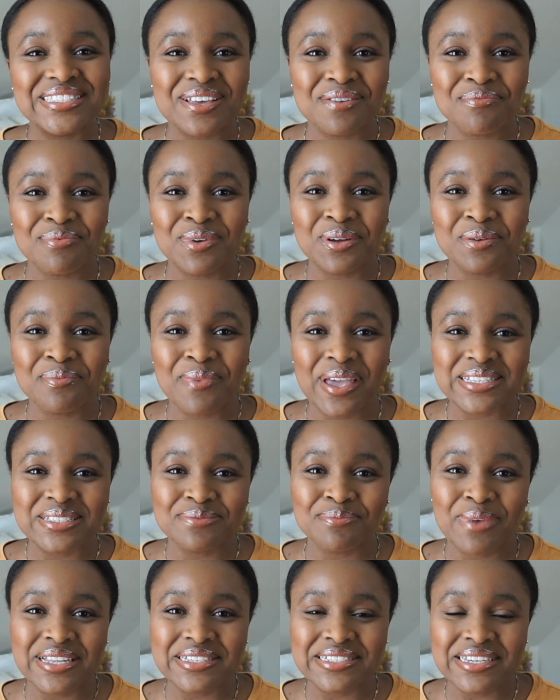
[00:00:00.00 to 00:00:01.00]
up? Welcome back to
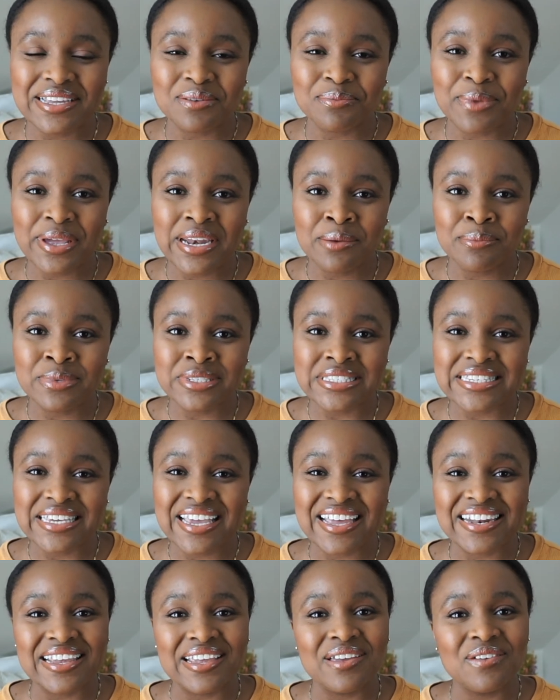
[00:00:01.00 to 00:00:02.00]
my channel. My name is
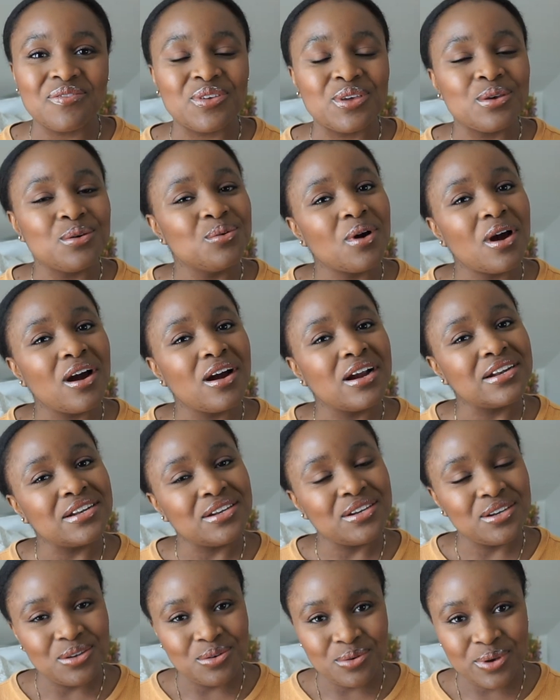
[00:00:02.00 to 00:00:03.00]
Deanna if you are
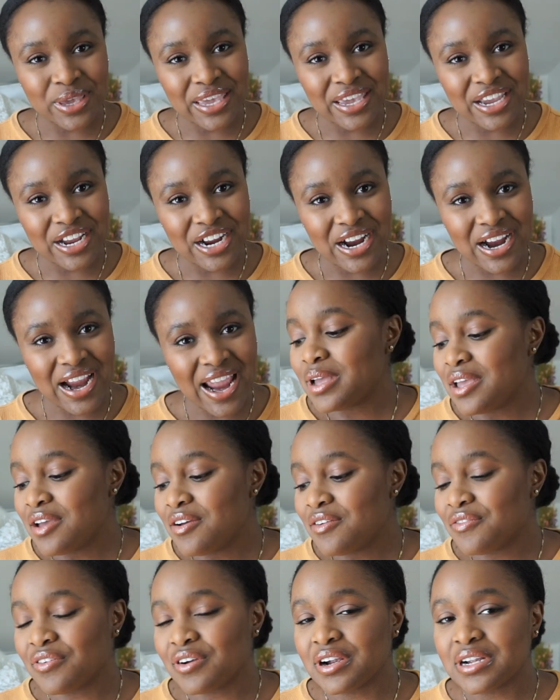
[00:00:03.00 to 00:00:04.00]
new here.
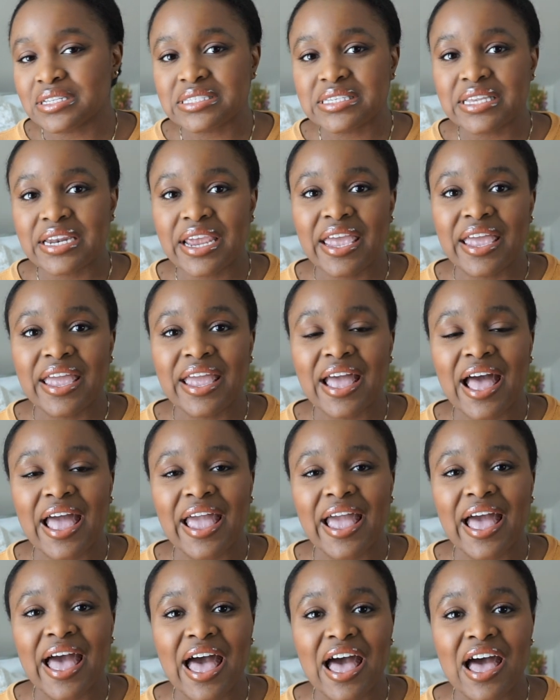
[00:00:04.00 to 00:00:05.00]
For today I
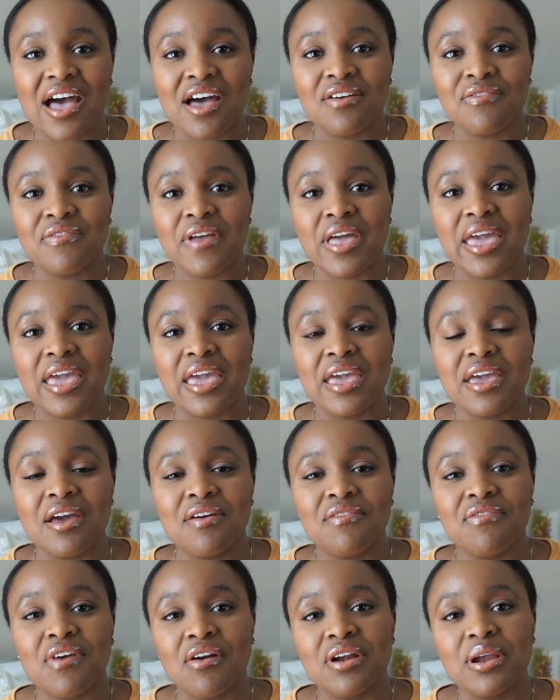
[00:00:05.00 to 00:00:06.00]
have a
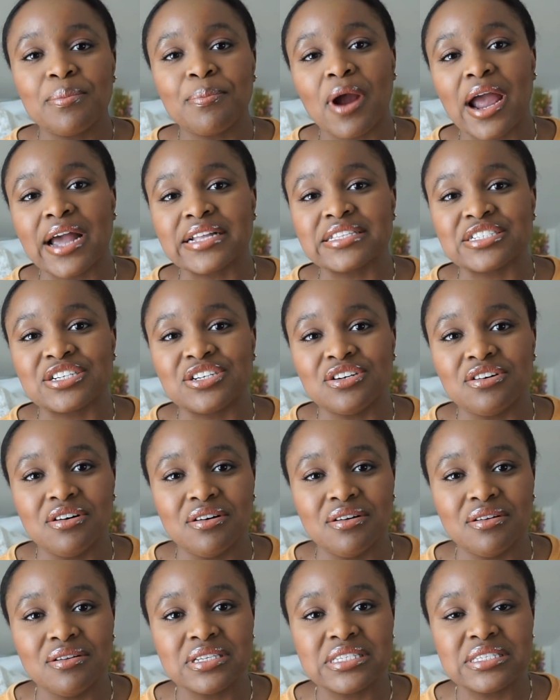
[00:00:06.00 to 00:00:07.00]
very
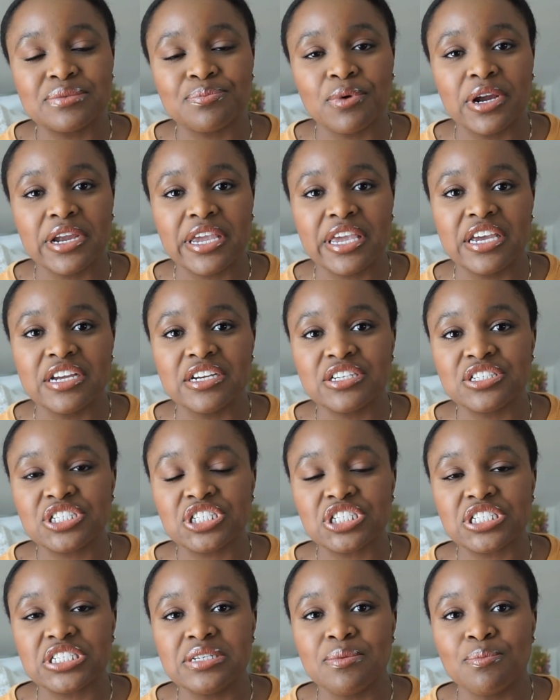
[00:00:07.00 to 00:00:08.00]
practical
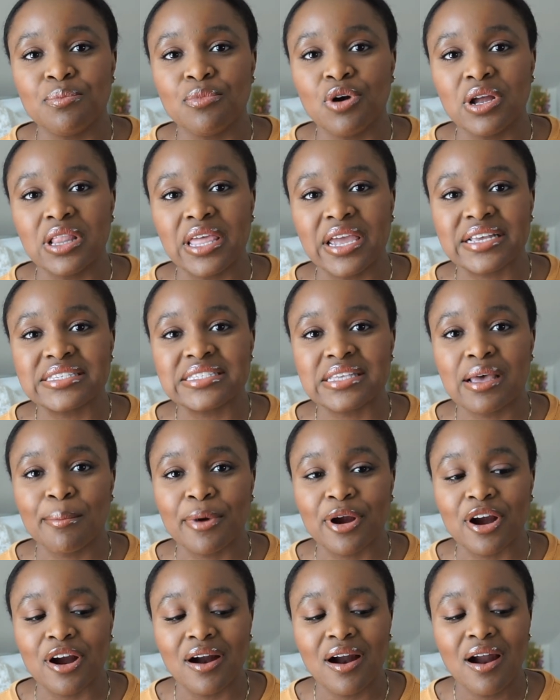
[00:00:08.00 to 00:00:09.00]
spring-ish, more like
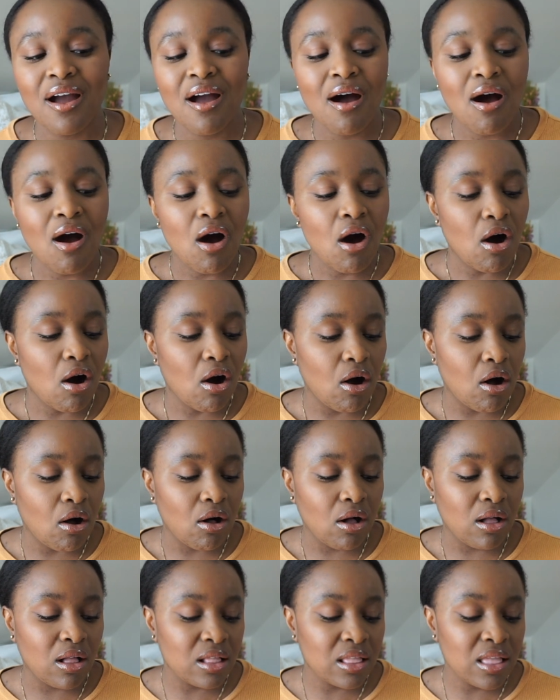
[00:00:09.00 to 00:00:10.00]
summer
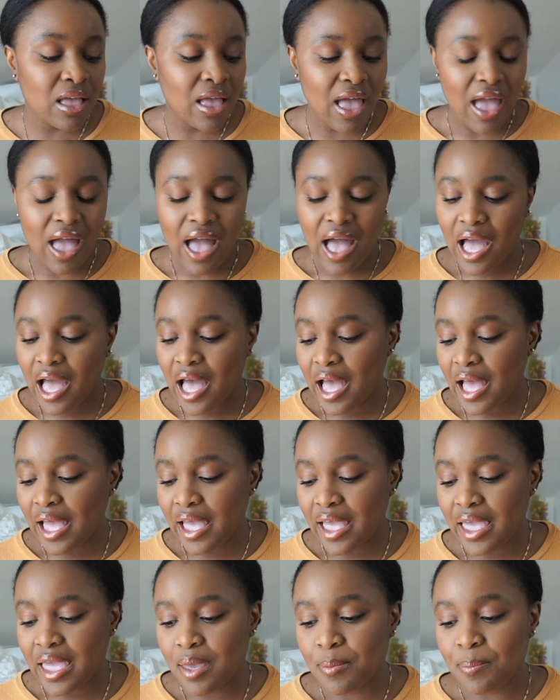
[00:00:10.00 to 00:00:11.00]
haul.
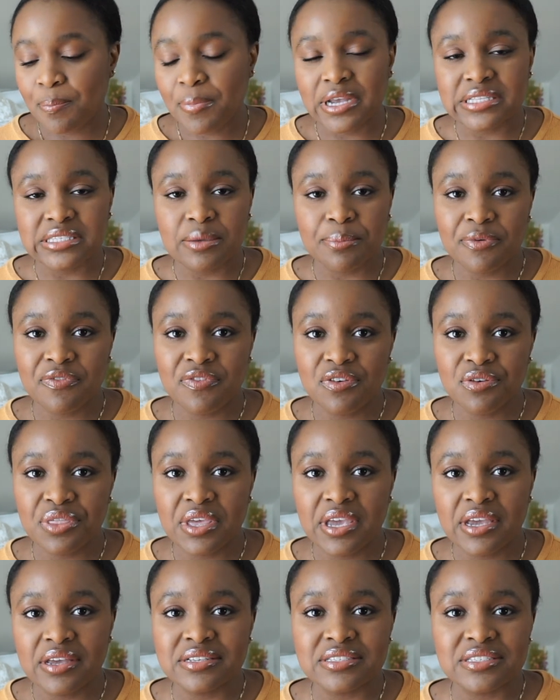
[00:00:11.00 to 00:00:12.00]
I picked up a few
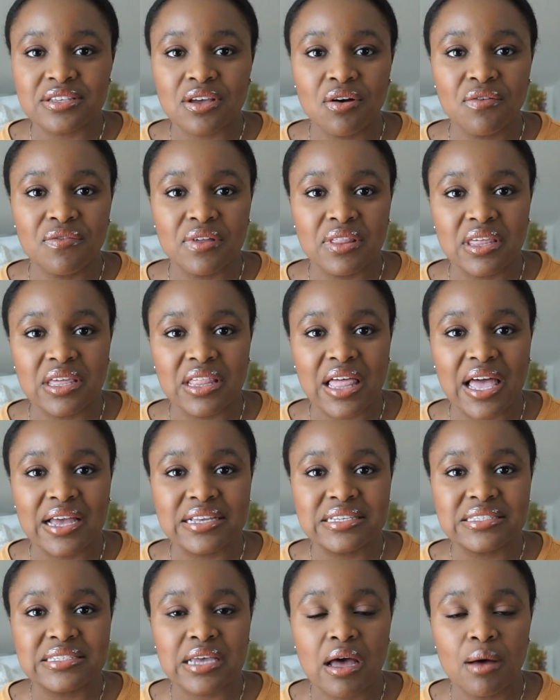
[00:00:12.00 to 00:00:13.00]
things over the
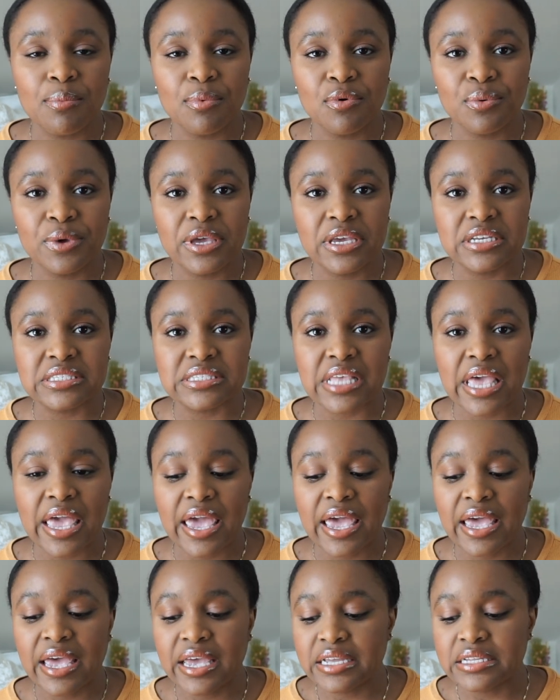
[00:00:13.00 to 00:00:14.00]
last couple weeks
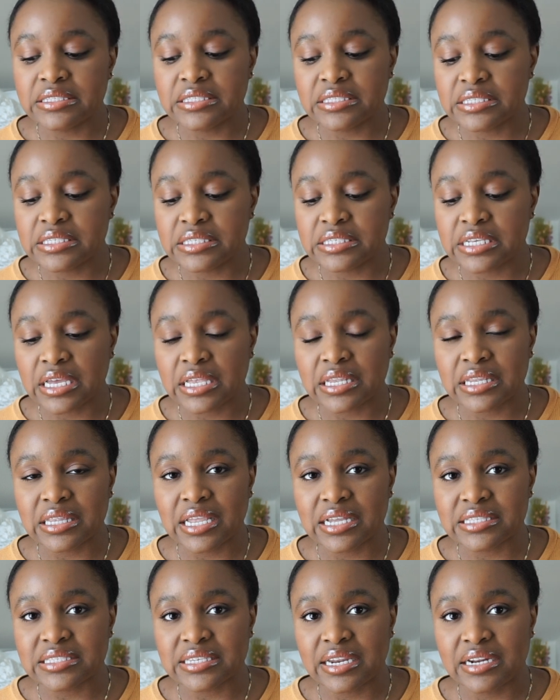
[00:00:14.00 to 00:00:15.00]
and
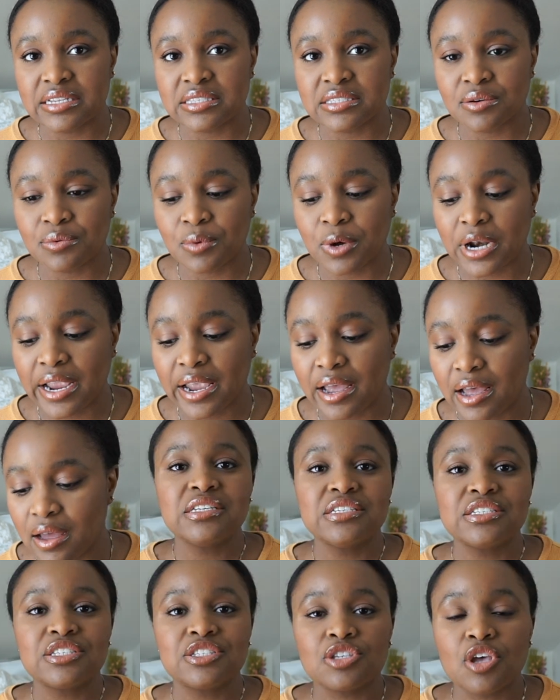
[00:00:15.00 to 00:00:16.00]
let's get into what I got.
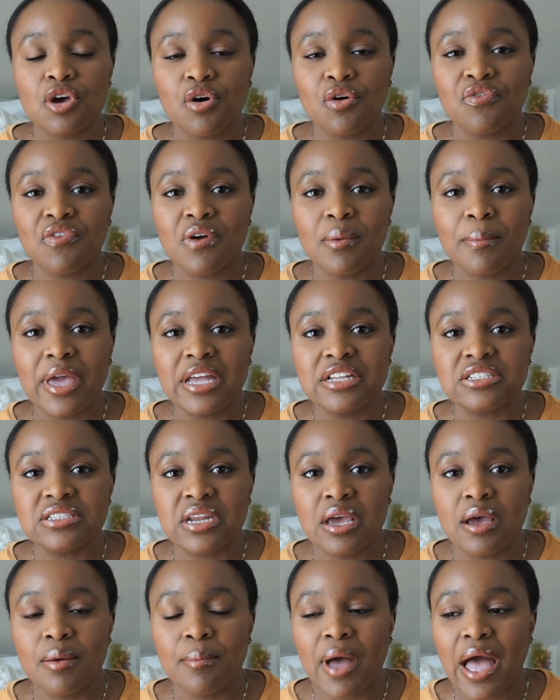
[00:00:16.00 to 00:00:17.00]
So from
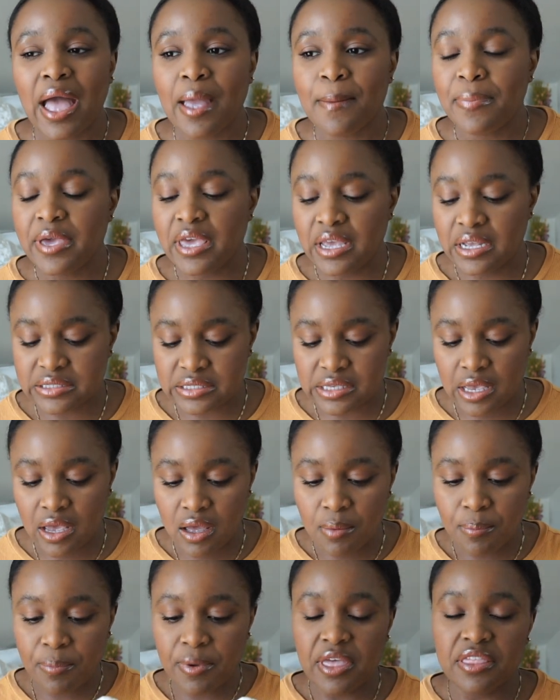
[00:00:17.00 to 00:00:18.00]
H&M I picked
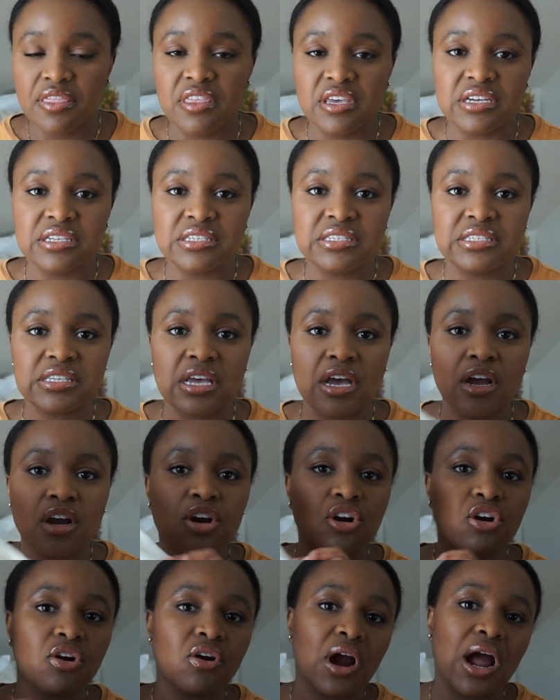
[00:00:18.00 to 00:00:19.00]
up this
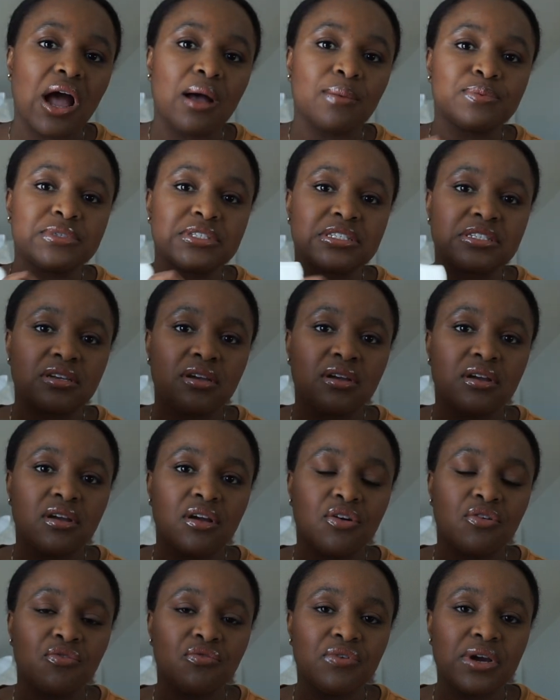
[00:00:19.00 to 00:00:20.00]
cropped
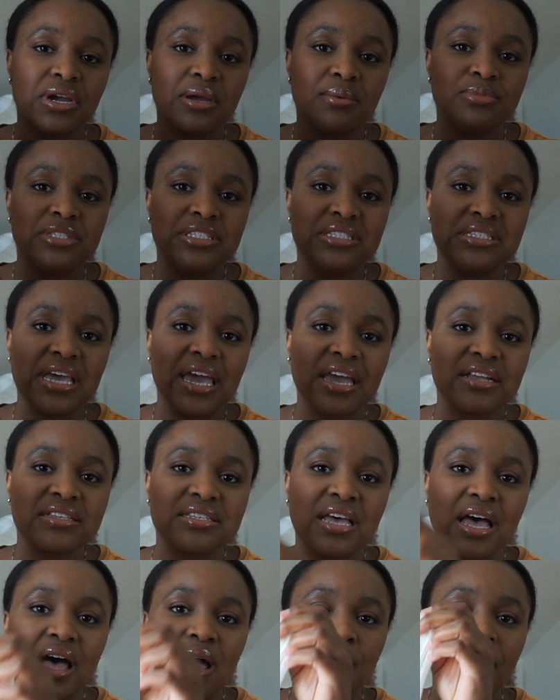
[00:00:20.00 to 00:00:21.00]
rib tank
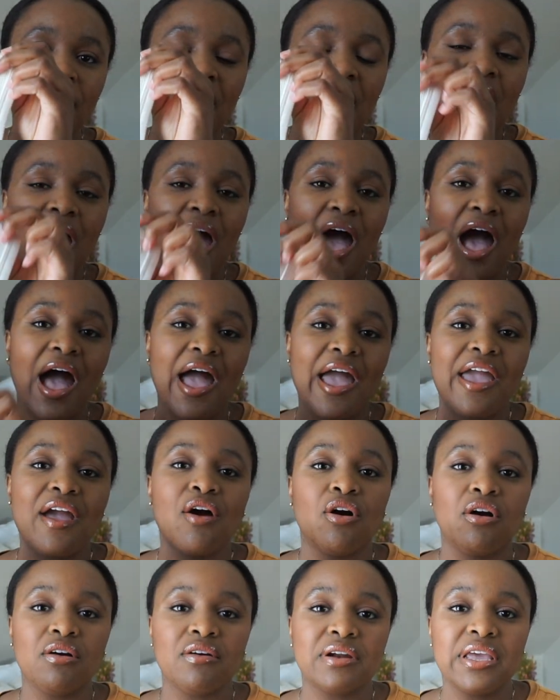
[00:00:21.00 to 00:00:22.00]
top. I
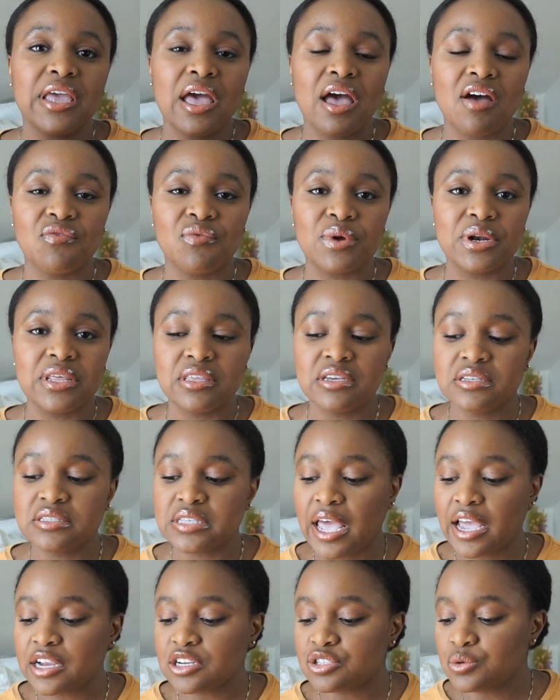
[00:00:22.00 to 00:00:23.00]
already have one of these
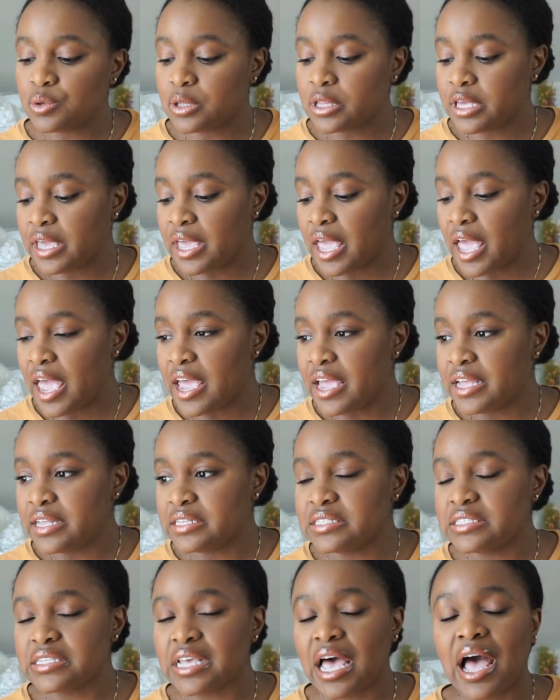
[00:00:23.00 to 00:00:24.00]
actually,
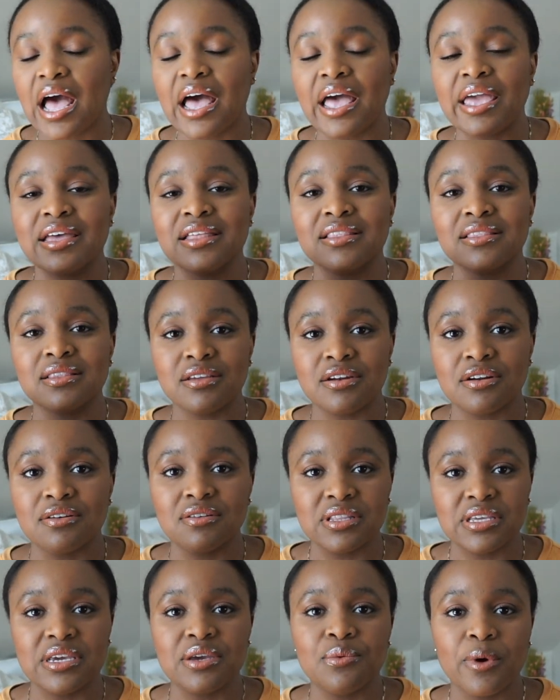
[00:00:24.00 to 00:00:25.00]
and I
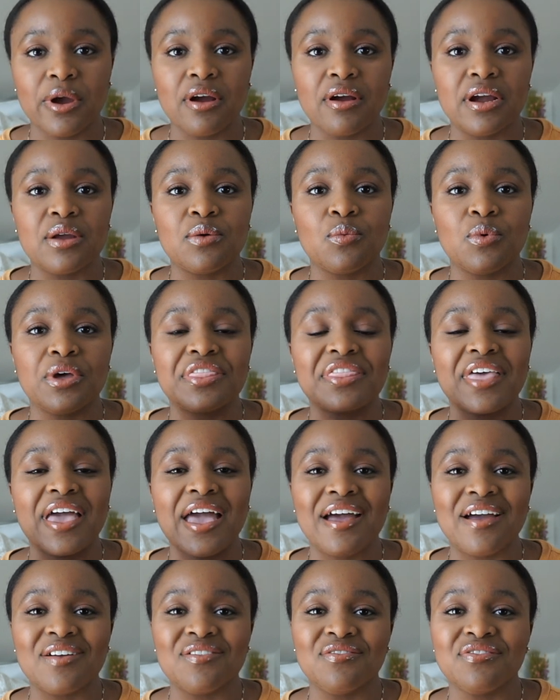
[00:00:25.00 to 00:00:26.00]
literally wear it with
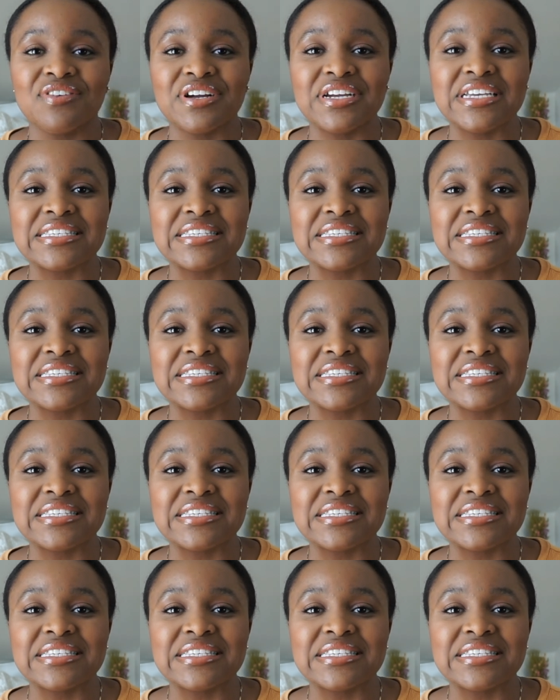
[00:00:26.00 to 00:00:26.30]
every